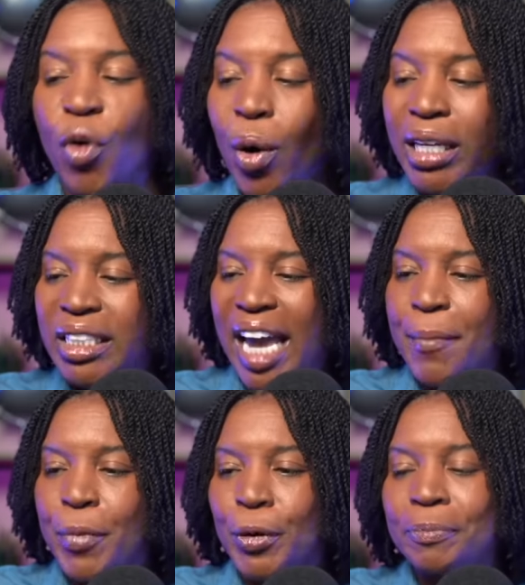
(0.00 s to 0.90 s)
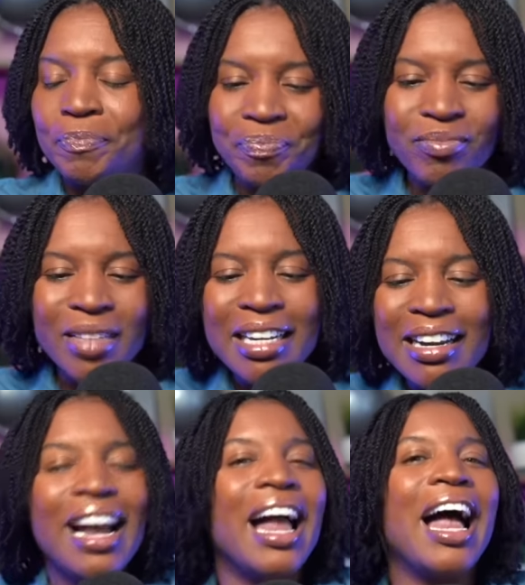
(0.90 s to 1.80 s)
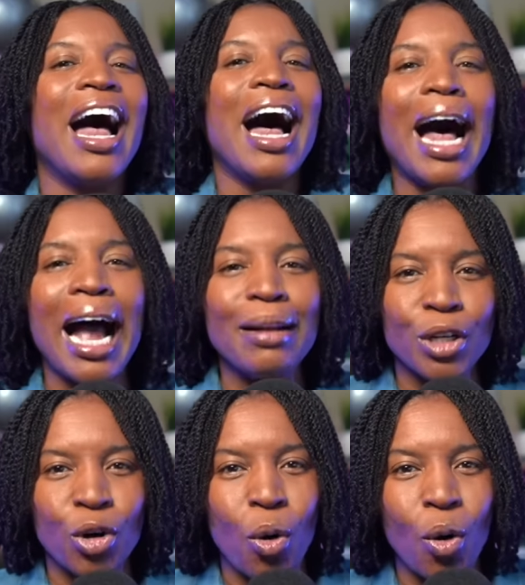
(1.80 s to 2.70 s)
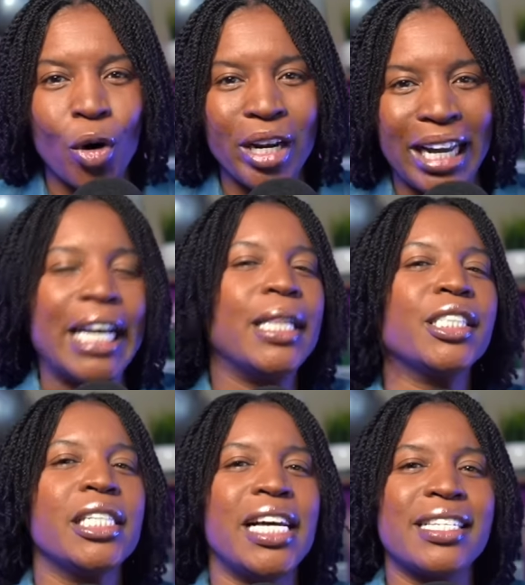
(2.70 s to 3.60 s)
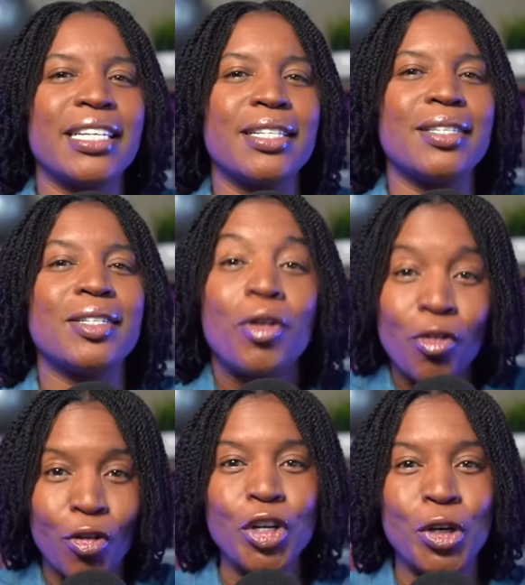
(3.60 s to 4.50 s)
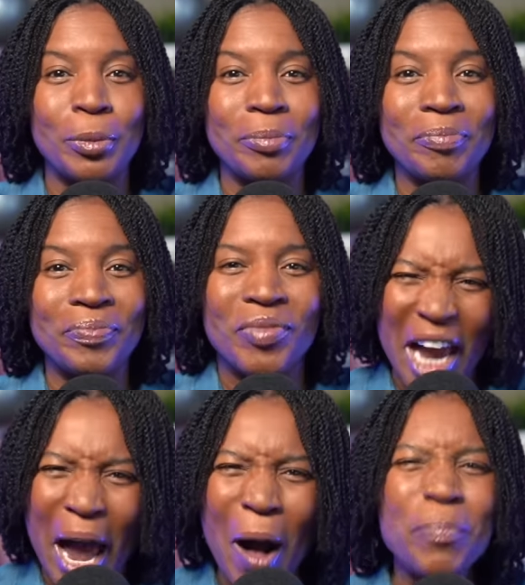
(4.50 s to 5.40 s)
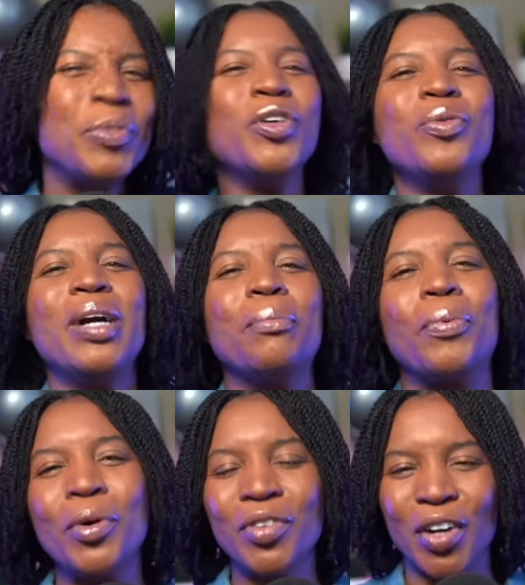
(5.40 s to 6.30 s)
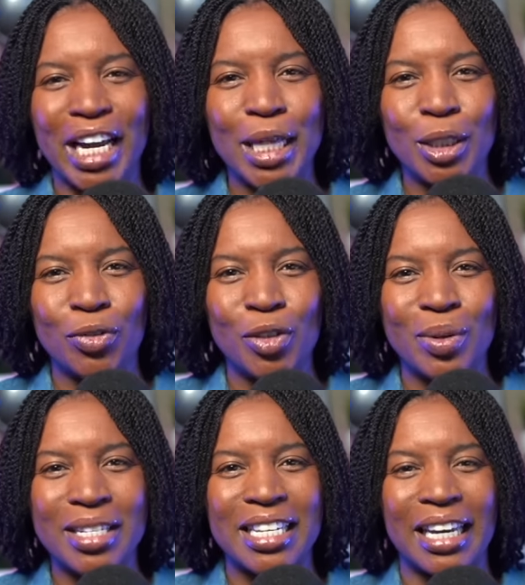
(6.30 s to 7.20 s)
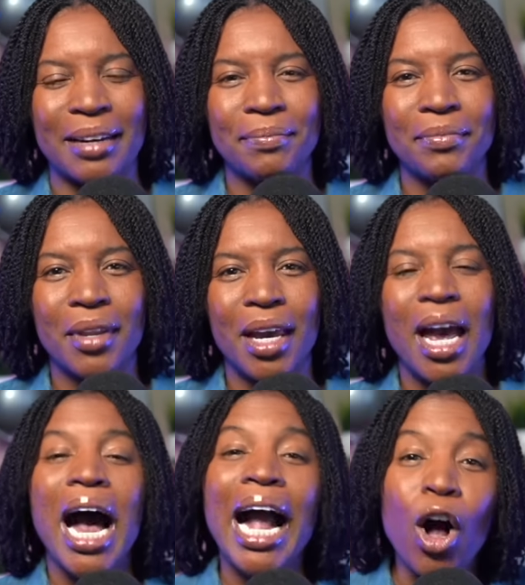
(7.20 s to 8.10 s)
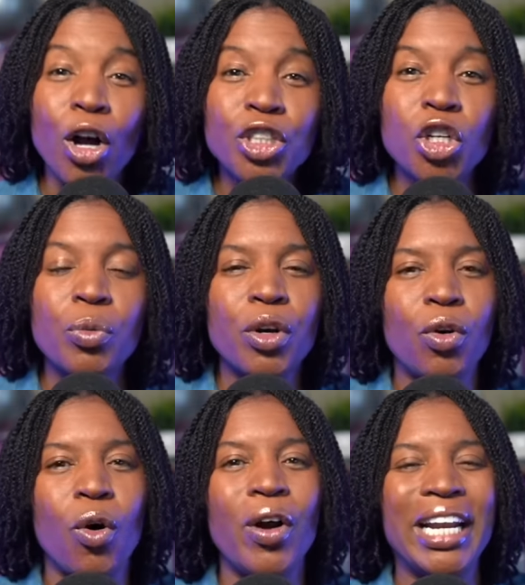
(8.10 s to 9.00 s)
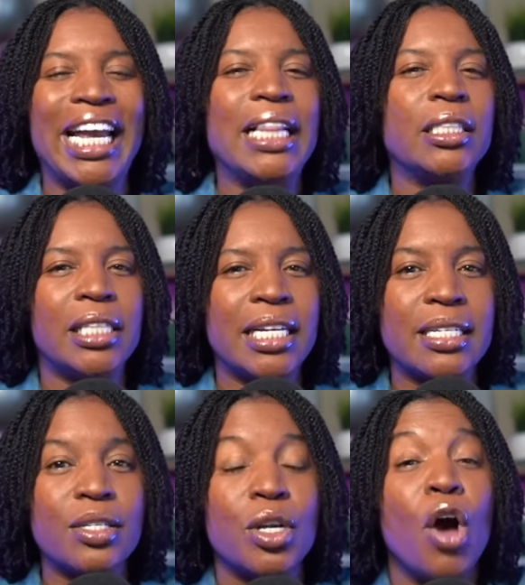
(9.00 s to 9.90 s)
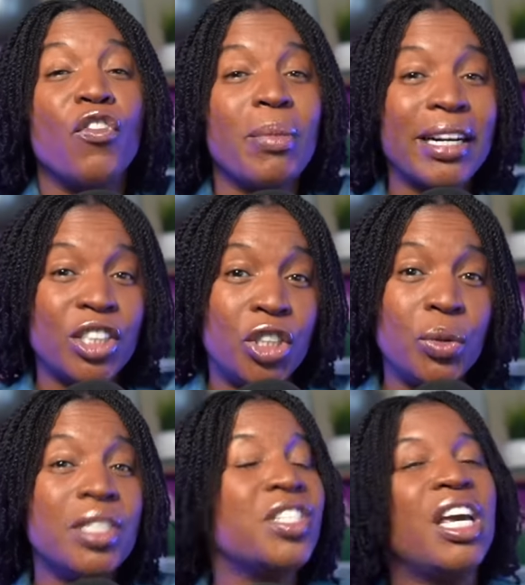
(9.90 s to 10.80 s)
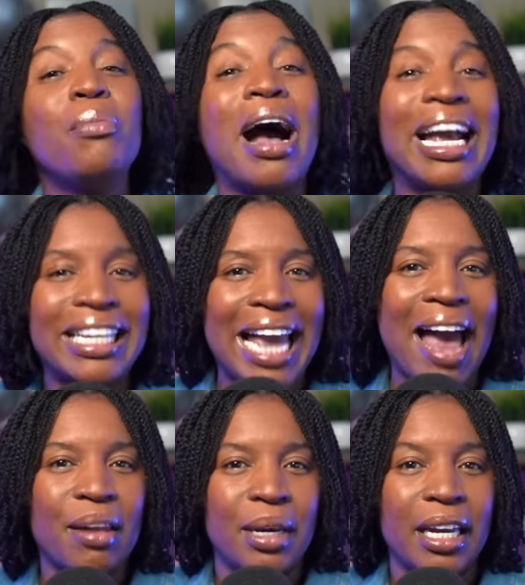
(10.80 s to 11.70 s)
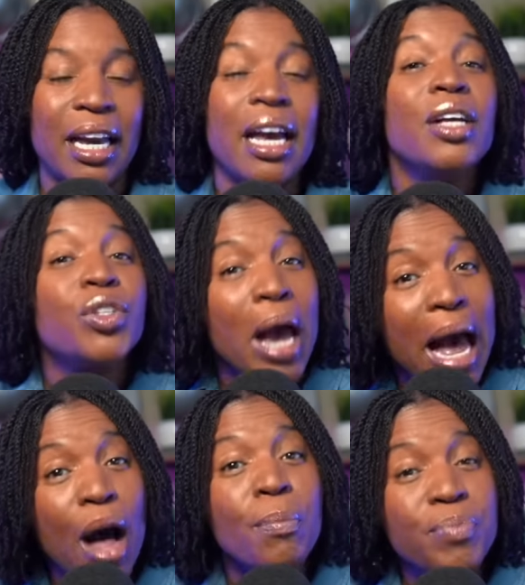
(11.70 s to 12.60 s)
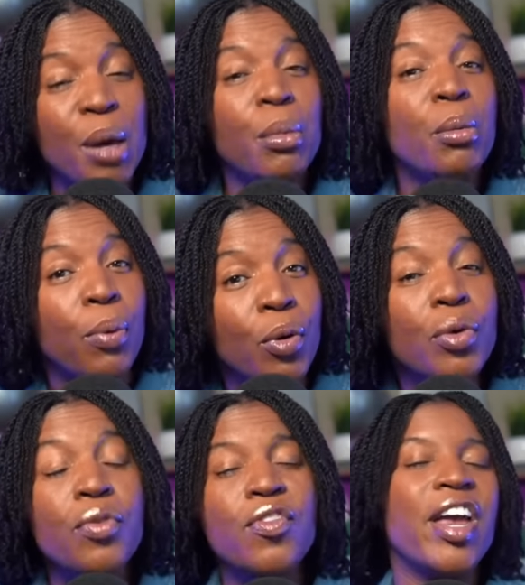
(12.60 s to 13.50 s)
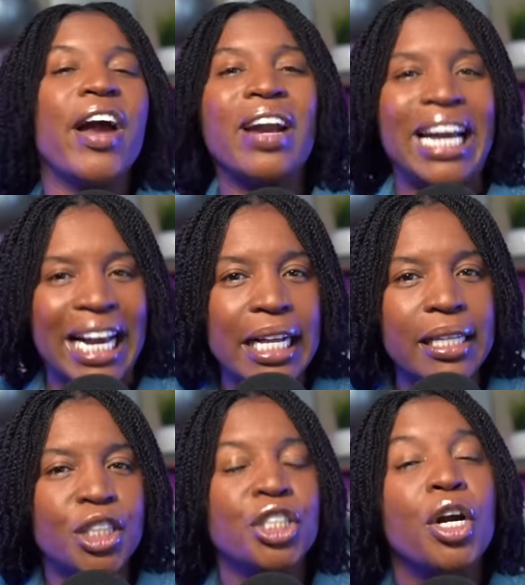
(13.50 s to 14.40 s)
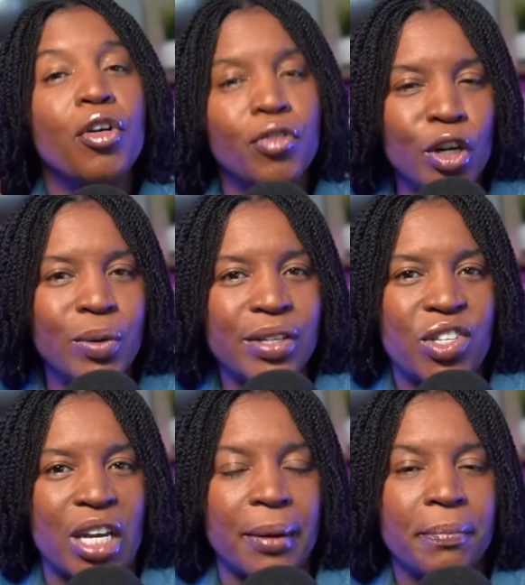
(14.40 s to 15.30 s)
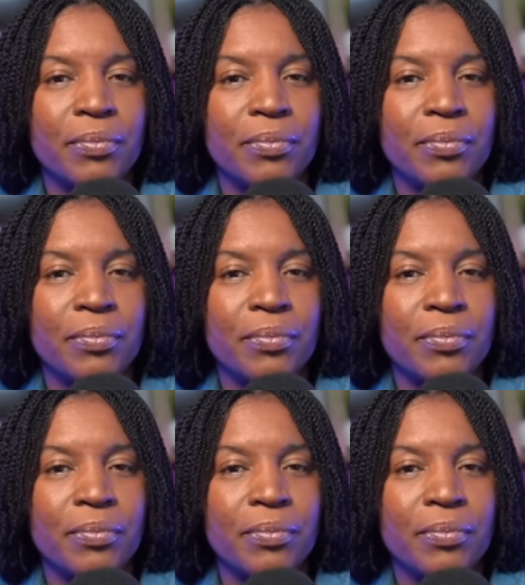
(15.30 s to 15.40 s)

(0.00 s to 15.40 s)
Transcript: For example, I record English lessons for you to help you improve your English fluency. I also record English lessons for my students in my academy to help them improve their English fluency.